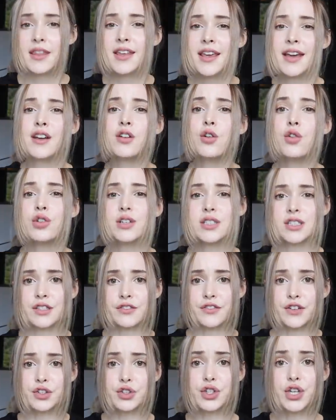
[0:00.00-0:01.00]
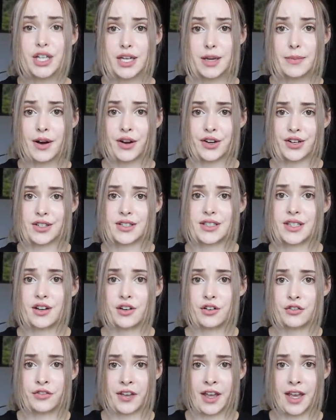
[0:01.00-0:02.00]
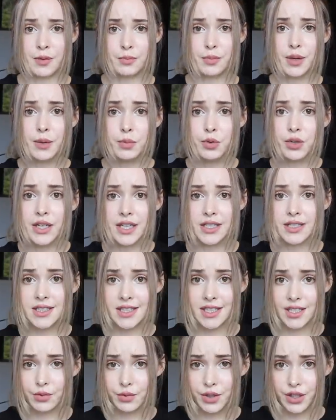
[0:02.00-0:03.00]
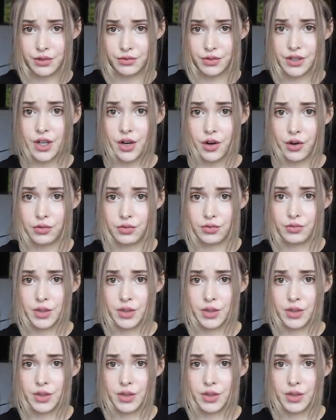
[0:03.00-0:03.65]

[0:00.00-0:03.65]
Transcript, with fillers: The end goal is to feel good about yourself, and people can see when you don't,